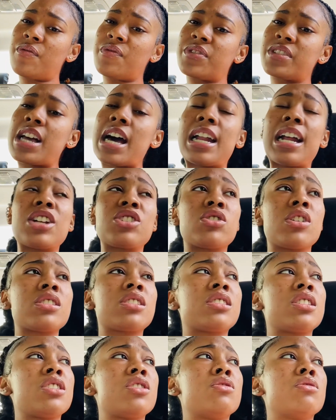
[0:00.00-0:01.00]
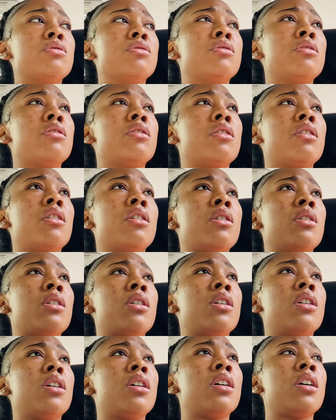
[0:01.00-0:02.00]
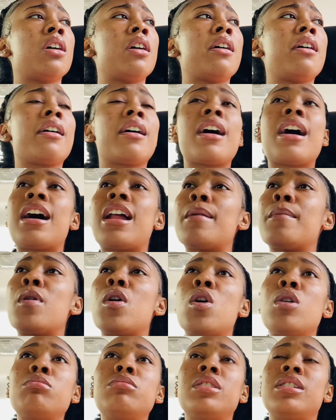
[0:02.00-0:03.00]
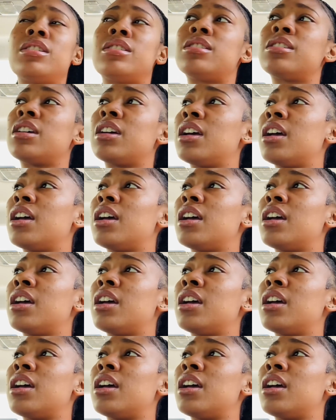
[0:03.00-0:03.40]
God, I trust in you. God, I'm homeless.